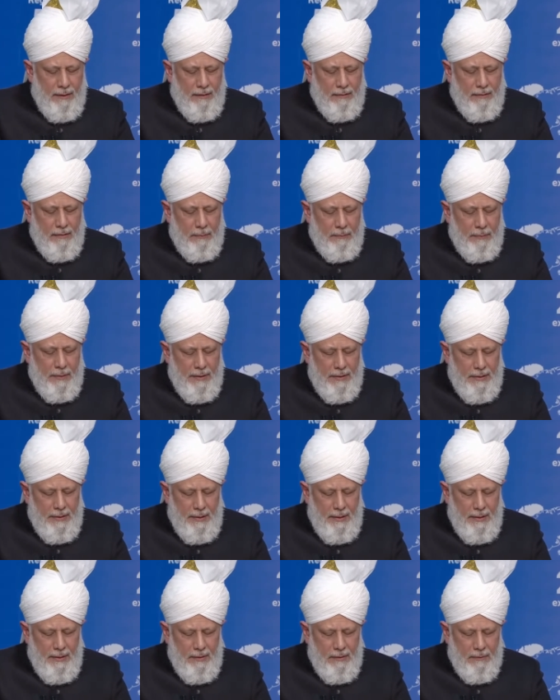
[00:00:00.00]

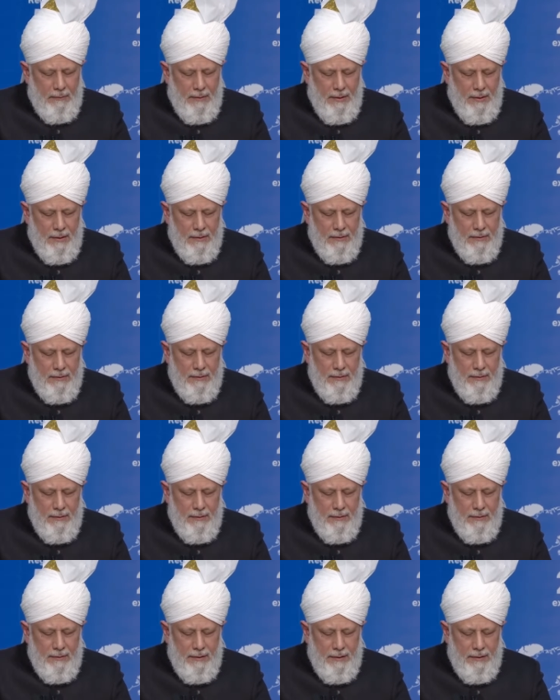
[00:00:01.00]
repeatedly commands
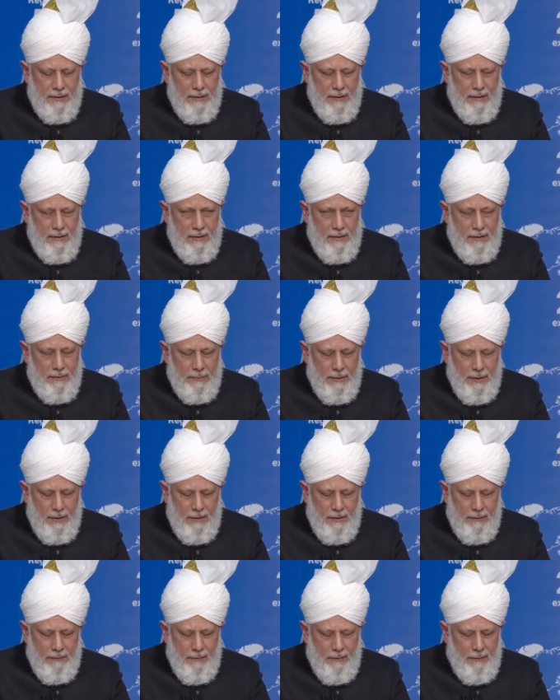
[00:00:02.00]
that
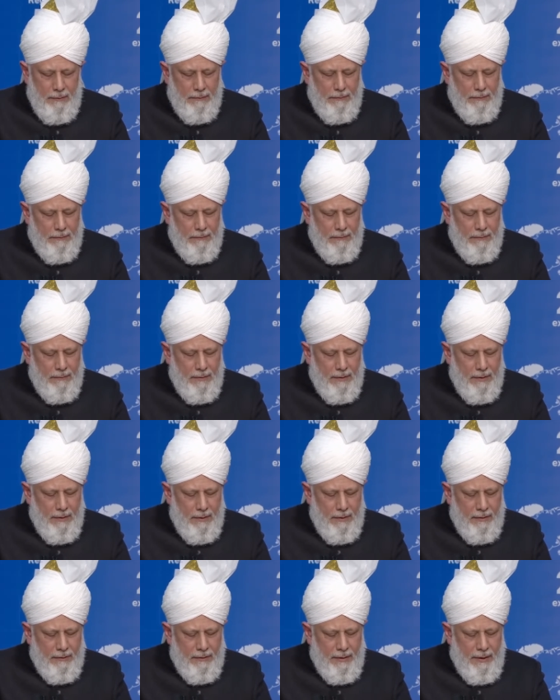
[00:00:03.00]
irrespective of
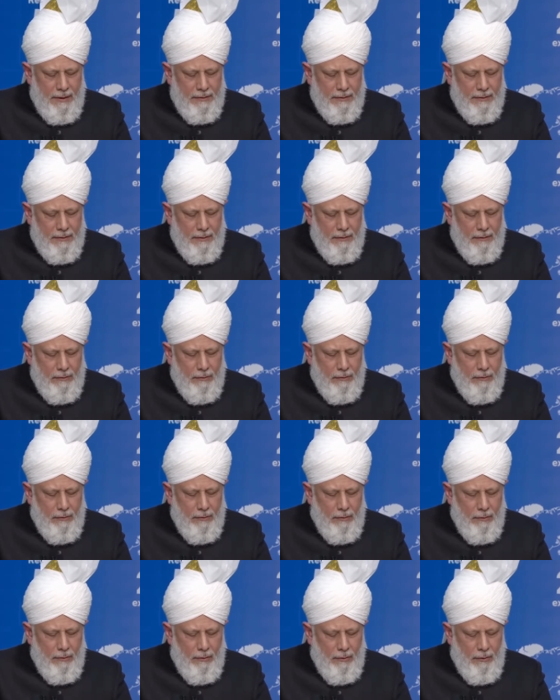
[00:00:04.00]
religion
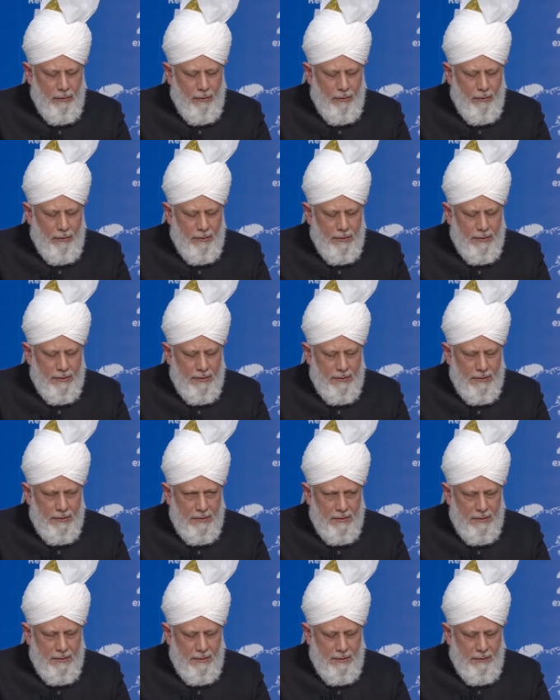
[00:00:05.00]
or
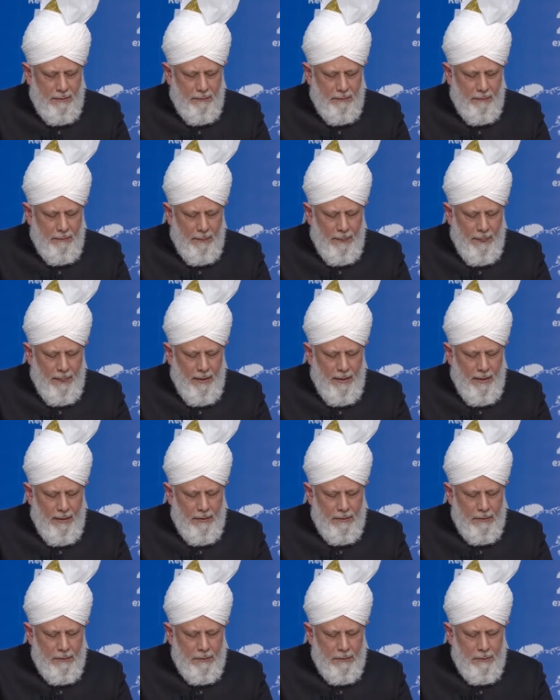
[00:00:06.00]
ethnicity,
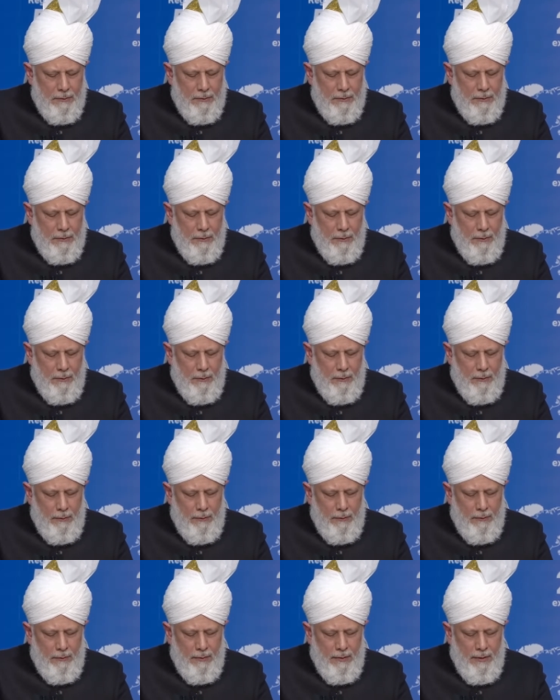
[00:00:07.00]
you should
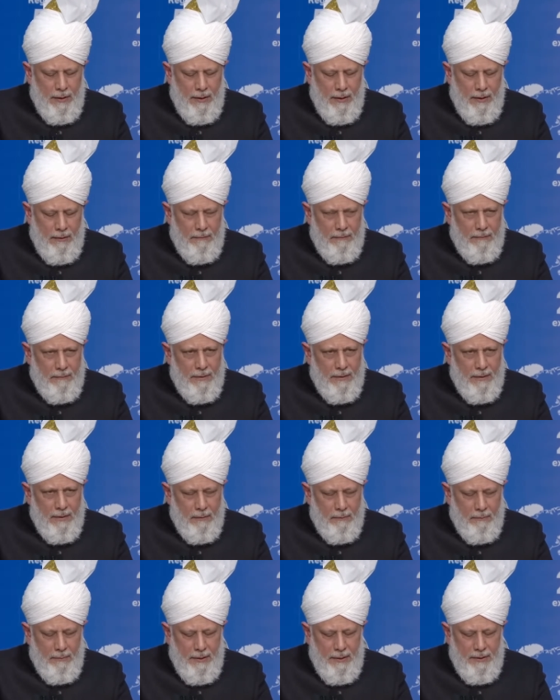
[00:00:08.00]
show love and
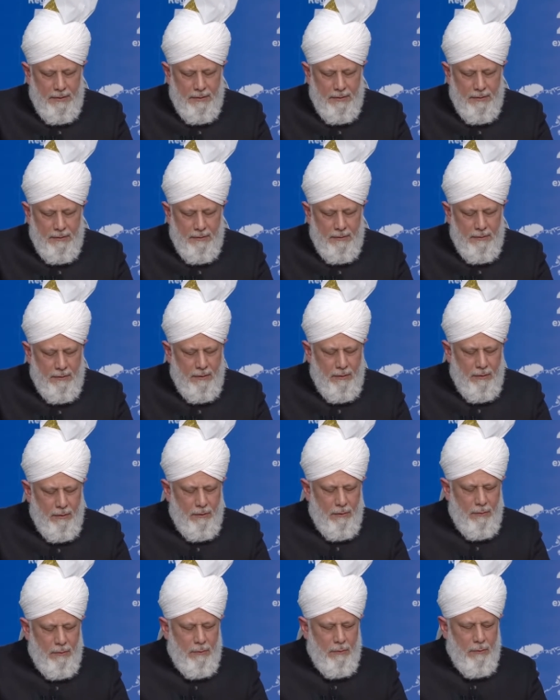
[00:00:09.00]
compassion
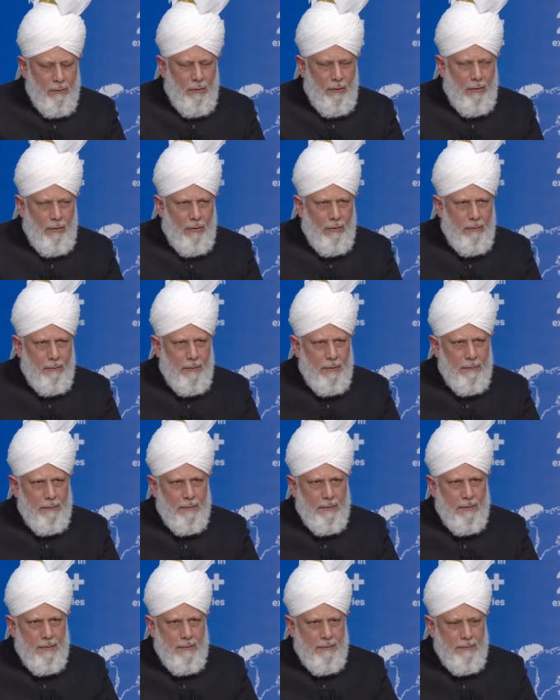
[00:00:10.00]
to all
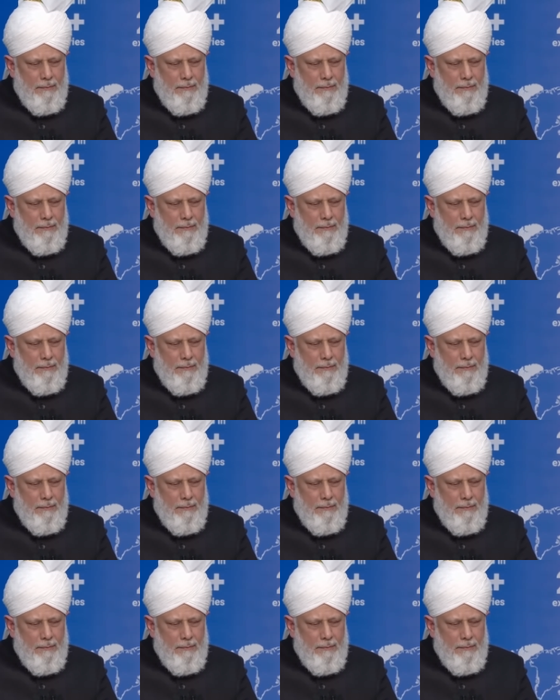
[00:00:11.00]
people.